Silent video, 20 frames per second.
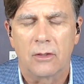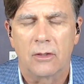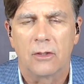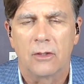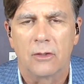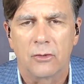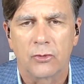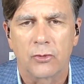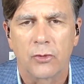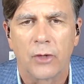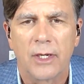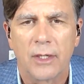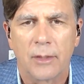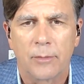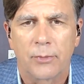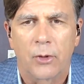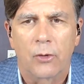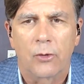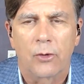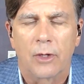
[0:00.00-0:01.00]
the training
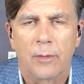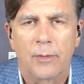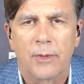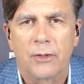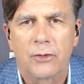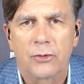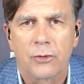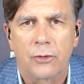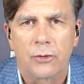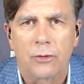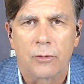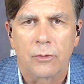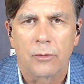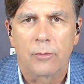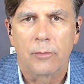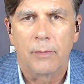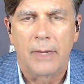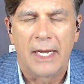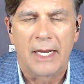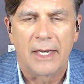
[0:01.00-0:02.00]
program that you're
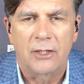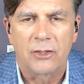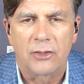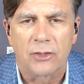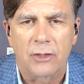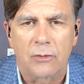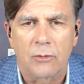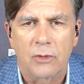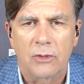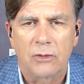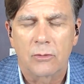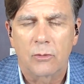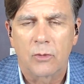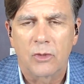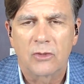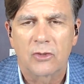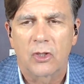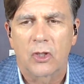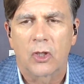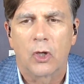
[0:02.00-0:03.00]
managing?
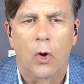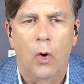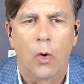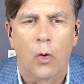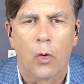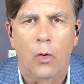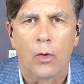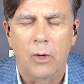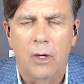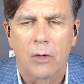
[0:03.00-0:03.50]
What's the goal?